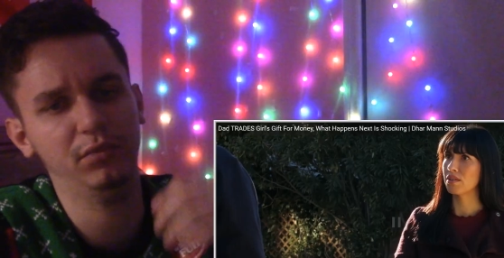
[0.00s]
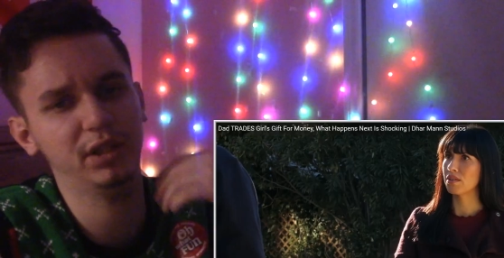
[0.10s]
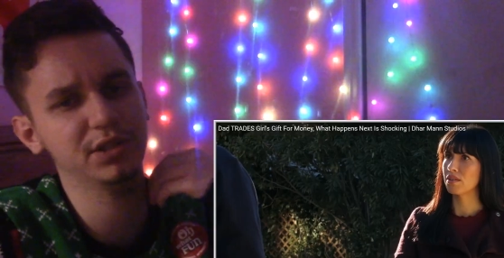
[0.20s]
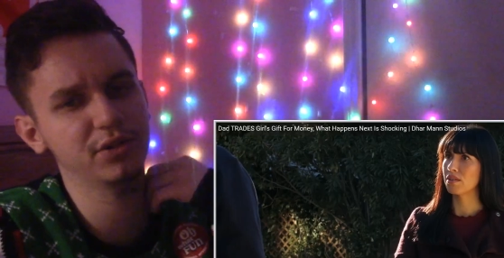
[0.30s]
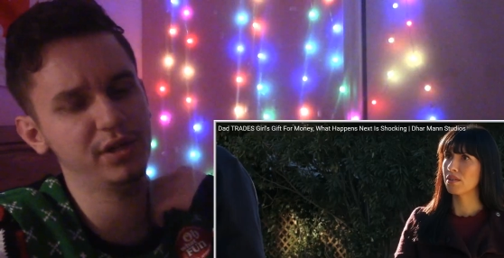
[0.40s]

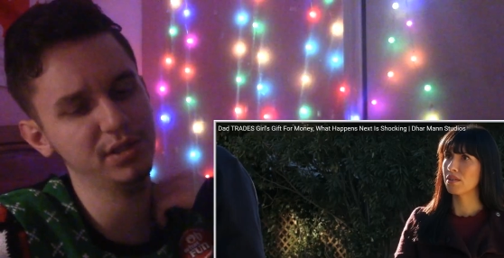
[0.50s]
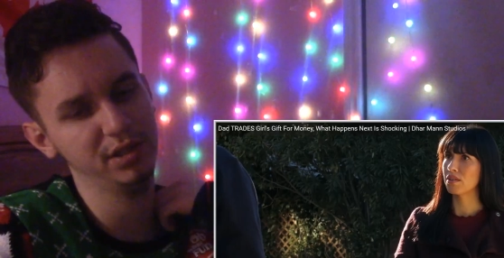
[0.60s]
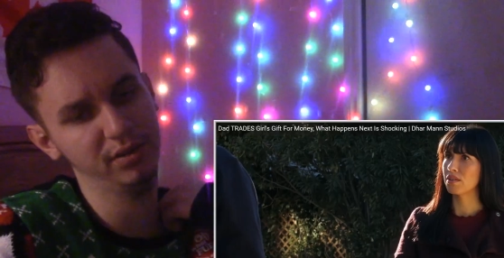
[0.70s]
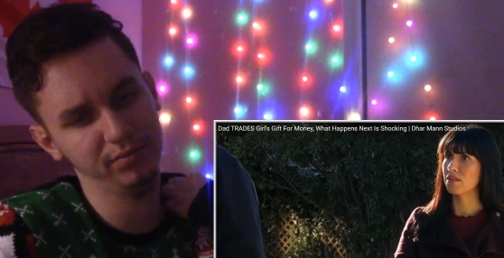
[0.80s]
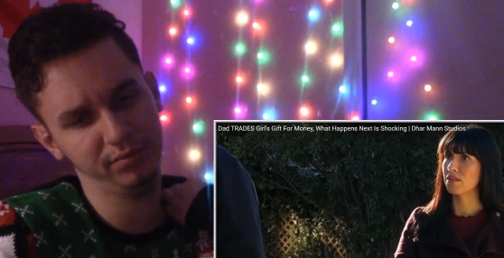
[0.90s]
Speaker 1: That's
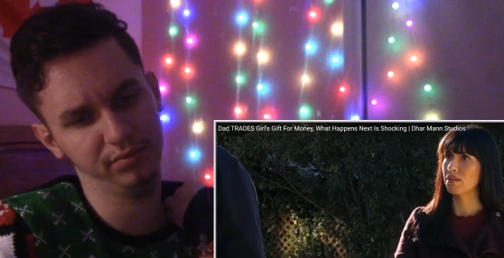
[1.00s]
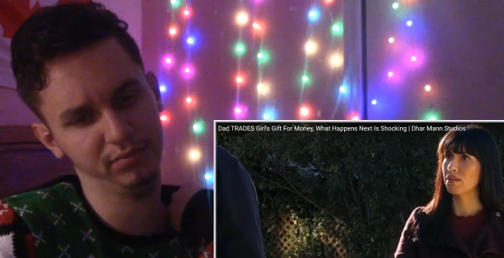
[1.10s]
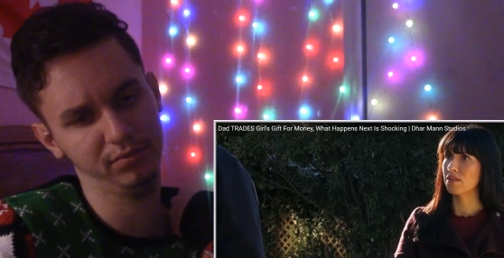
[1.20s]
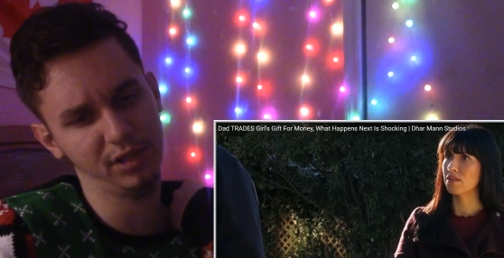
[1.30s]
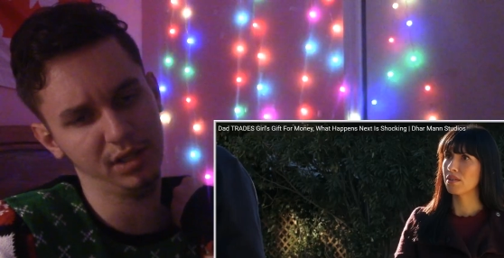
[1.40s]
crazy.
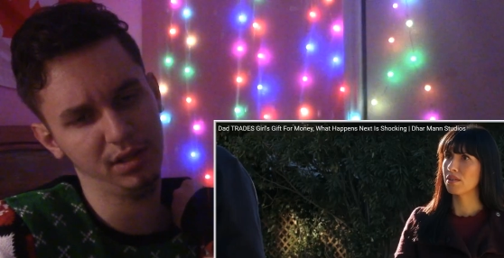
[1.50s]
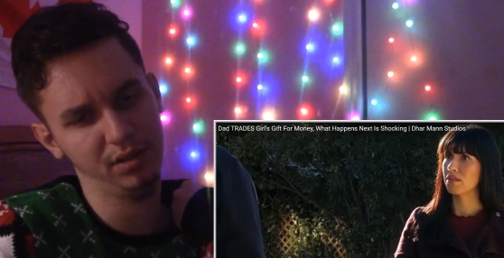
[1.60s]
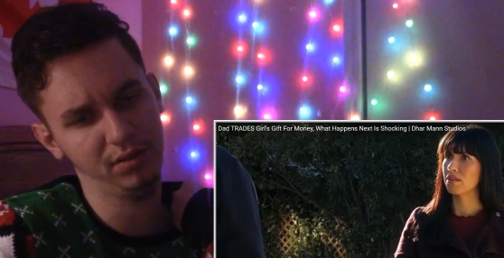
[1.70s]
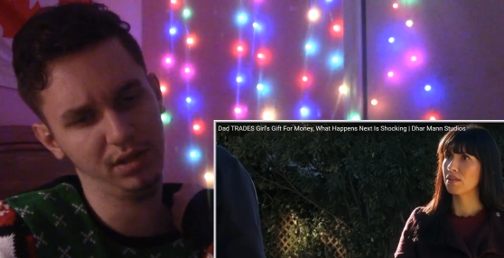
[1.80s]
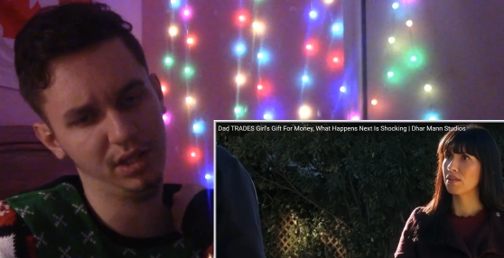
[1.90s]
Like,
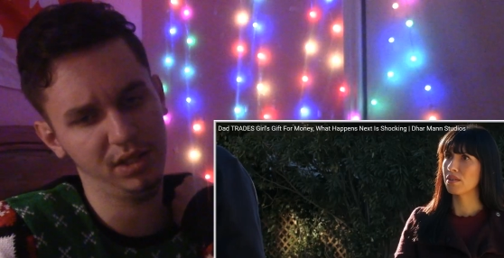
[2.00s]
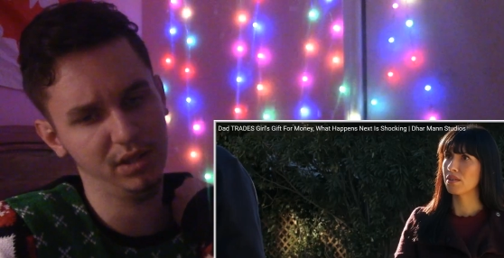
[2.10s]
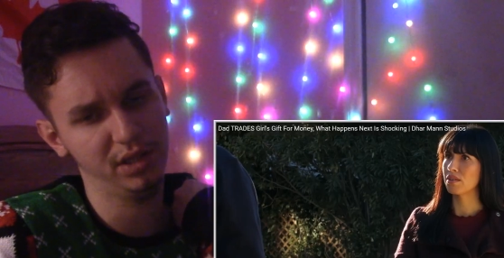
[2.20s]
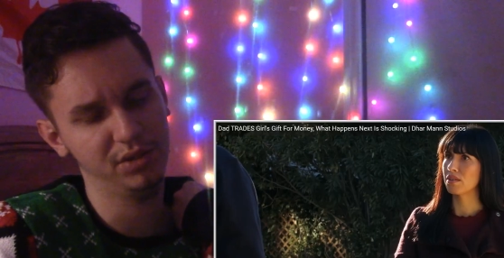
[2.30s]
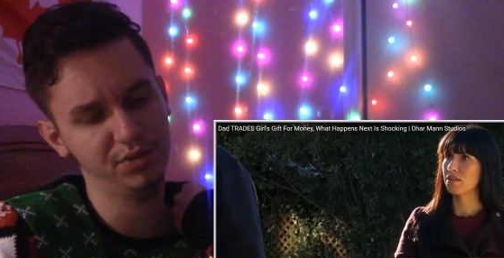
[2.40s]

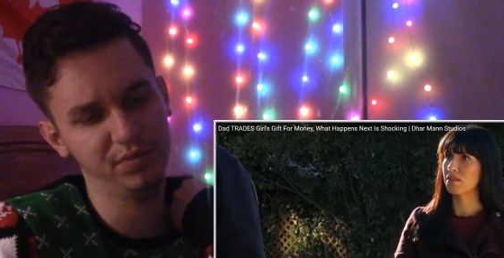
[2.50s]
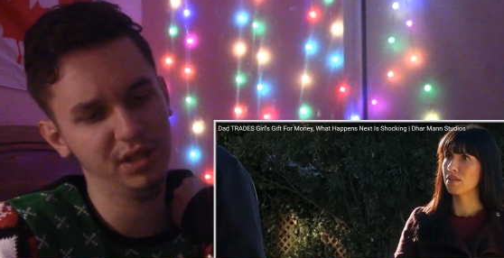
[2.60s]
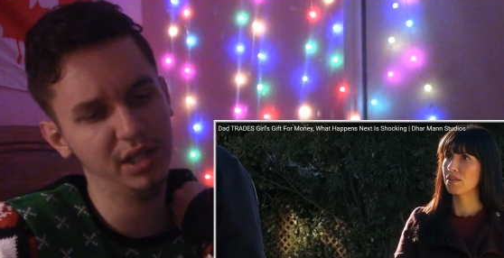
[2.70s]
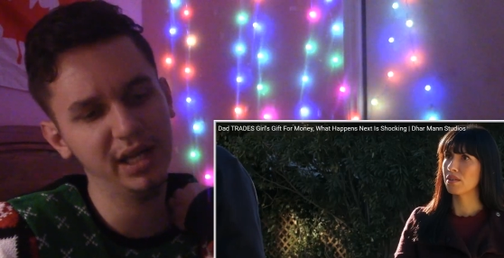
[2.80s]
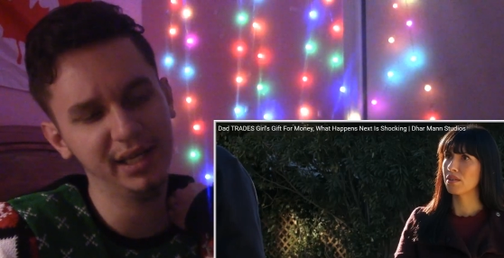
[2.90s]

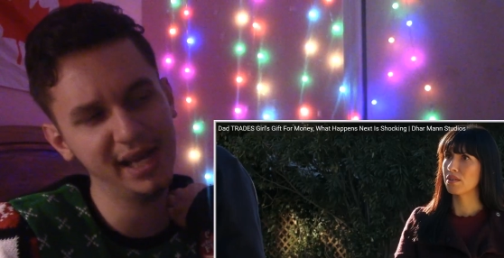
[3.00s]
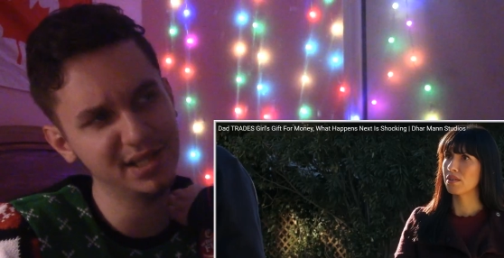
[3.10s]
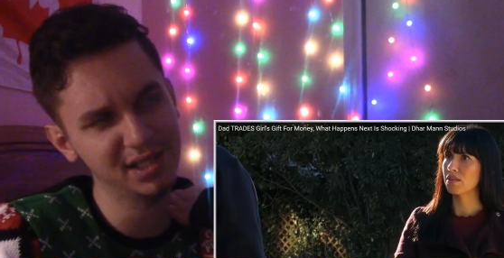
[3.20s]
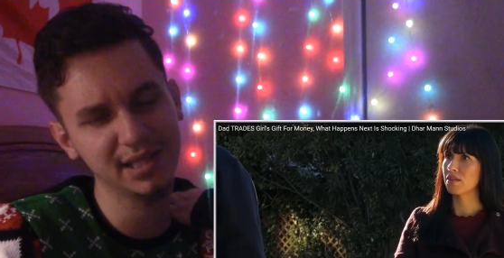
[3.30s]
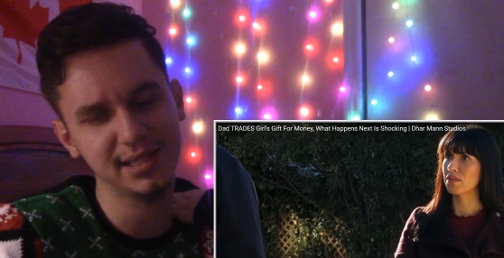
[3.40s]
he
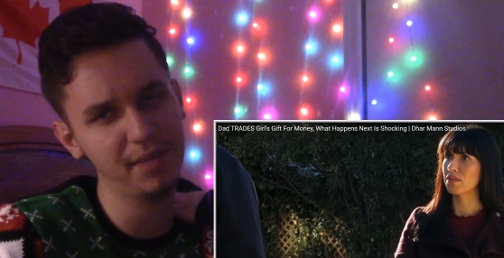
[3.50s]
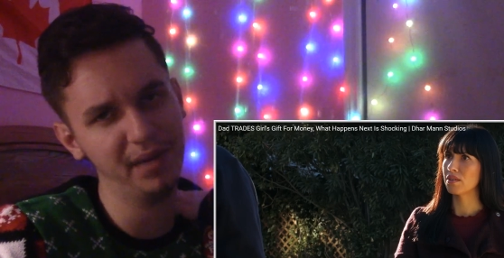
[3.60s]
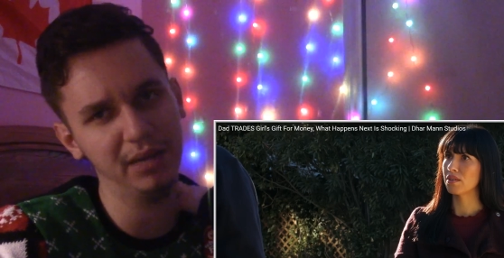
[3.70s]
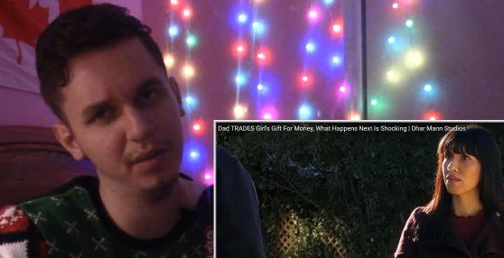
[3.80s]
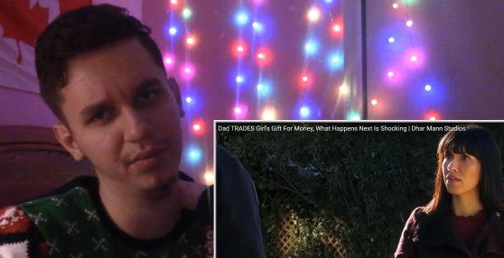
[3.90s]
has to accept
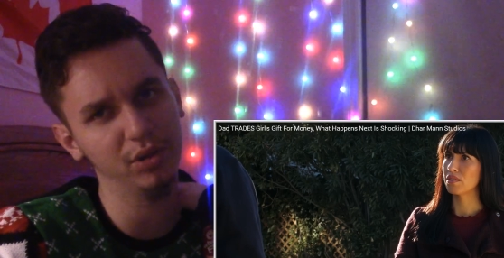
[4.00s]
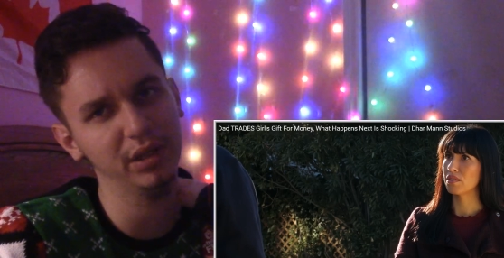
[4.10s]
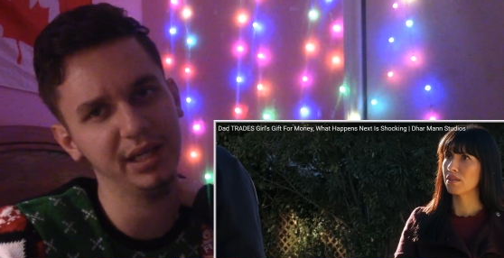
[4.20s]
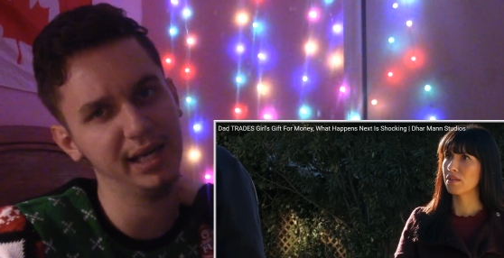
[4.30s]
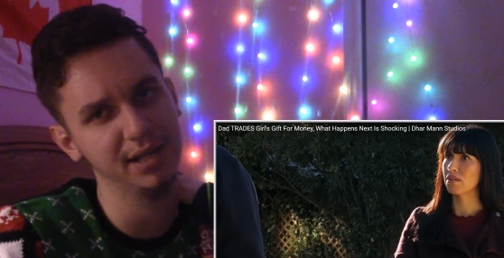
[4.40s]
payment, bro. Like,
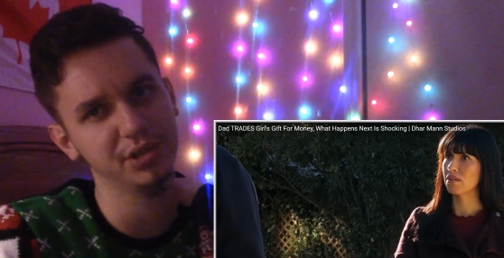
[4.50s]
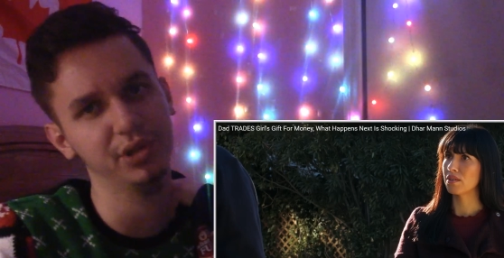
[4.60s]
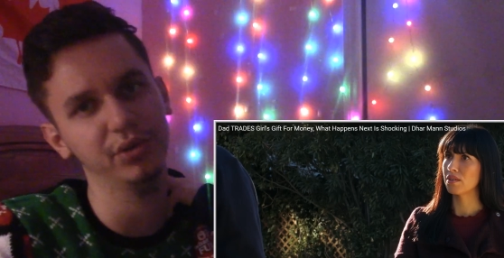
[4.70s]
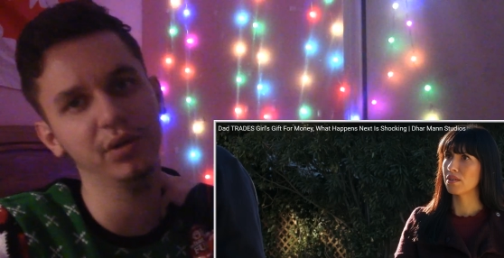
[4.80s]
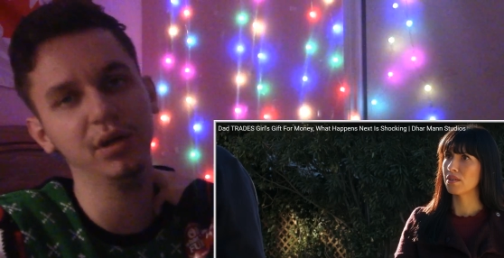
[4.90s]
he has to.